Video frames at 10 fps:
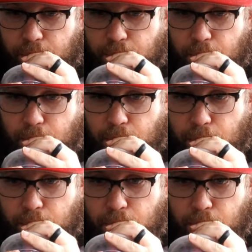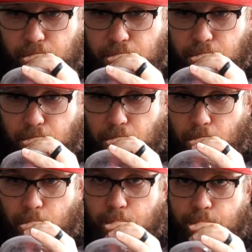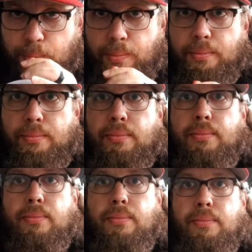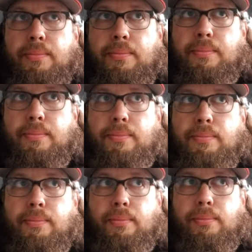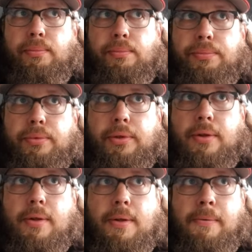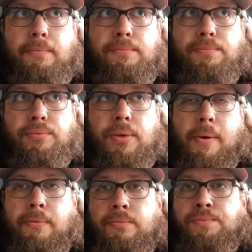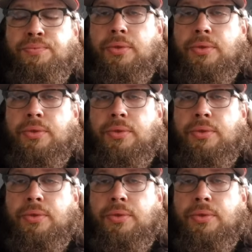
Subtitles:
(silence)